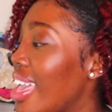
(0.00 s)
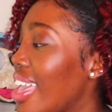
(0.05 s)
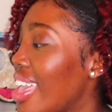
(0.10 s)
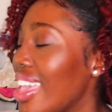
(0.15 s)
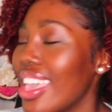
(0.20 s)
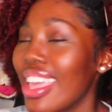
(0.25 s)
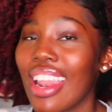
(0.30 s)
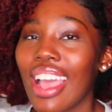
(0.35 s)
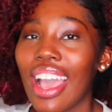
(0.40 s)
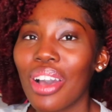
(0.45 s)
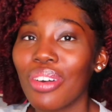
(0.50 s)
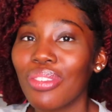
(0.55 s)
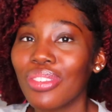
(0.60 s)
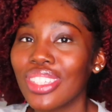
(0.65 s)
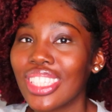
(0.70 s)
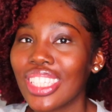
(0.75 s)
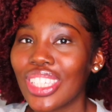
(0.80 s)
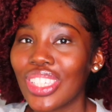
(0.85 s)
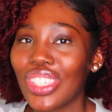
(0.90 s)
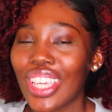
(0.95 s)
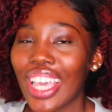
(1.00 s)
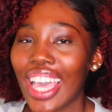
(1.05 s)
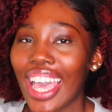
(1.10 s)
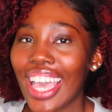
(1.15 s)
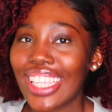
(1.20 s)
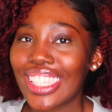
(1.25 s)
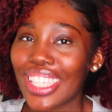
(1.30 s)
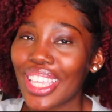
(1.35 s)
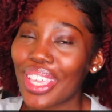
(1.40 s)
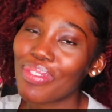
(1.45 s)
And I will see you
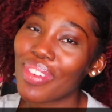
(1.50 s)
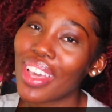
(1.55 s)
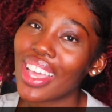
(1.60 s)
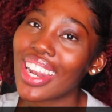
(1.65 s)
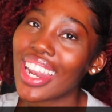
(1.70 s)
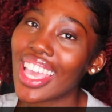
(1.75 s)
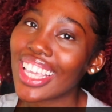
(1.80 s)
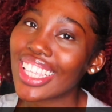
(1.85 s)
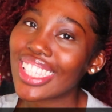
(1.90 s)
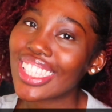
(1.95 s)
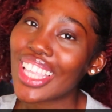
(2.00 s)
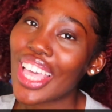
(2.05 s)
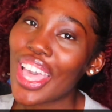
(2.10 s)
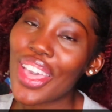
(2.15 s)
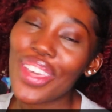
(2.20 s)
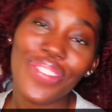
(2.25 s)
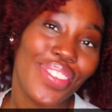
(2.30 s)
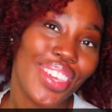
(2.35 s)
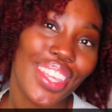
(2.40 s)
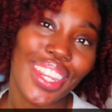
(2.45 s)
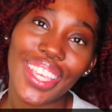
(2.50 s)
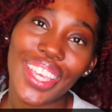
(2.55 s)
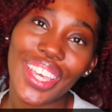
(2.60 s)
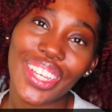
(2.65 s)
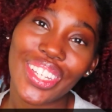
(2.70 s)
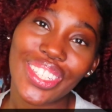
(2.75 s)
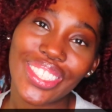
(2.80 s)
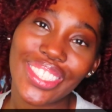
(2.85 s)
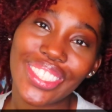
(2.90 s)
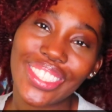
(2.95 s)
guys in my next
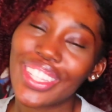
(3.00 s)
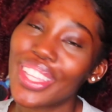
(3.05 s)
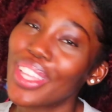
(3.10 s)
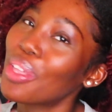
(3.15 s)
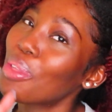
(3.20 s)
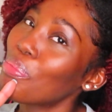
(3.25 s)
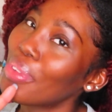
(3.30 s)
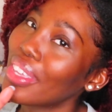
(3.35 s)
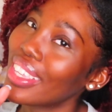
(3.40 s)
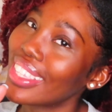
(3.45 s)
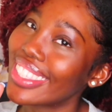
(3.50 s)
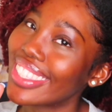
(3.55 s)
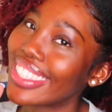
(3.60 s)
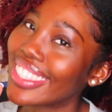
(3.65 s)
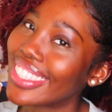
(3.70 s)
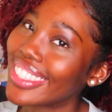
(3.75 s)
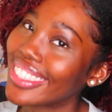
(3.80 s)
video. Peace.